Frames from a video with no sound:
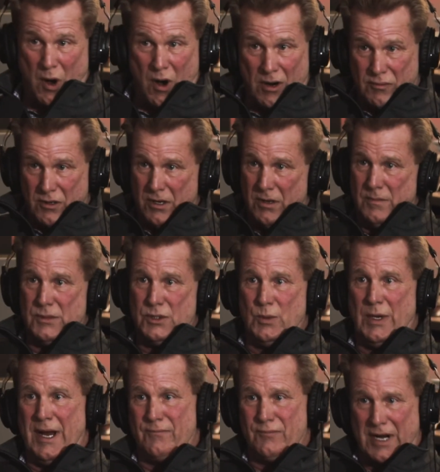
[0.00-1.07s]
ballrooms,
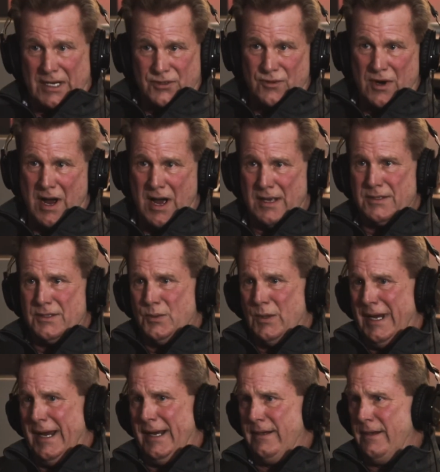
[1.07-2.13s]
we had restaurants,
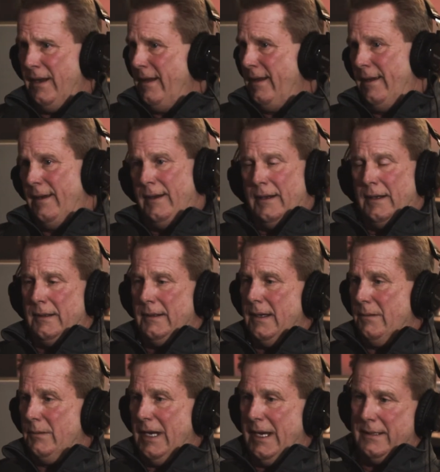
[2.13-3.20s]
we had
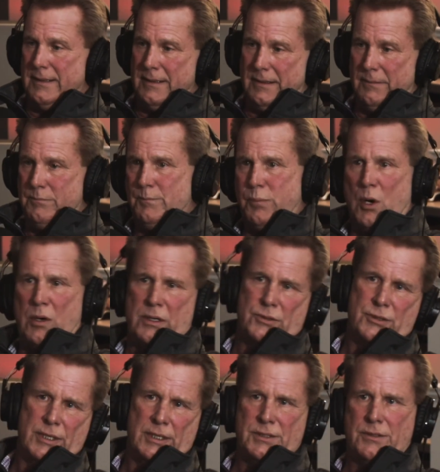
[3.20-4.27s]
the Pointer
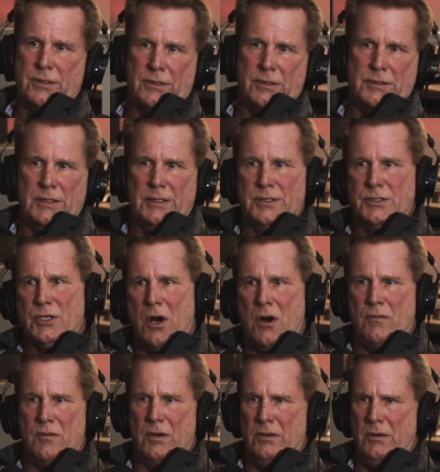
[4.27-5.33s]
Sisters in the
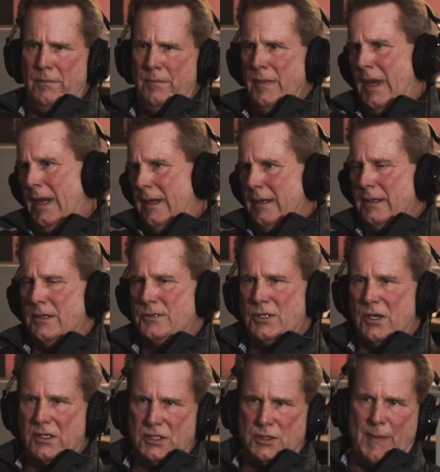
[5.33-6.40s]
showroom,
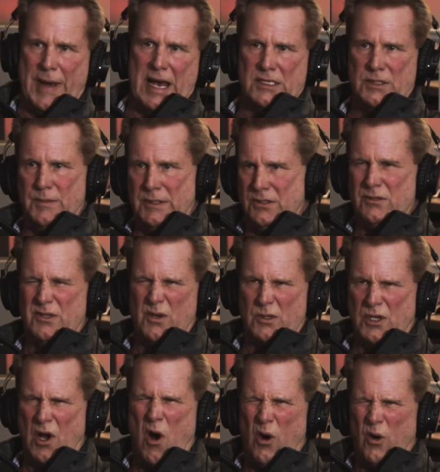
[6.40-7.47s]
Circus Maximus.
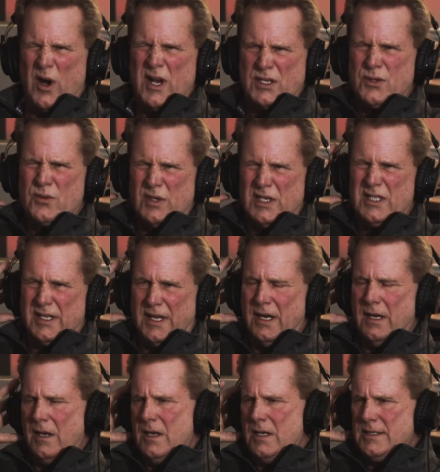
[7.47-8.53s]
There's a whole history to
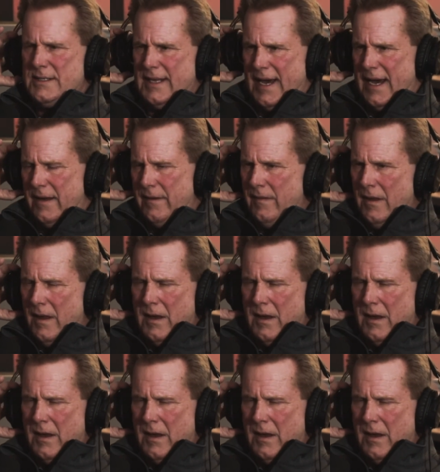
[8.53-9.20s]
that.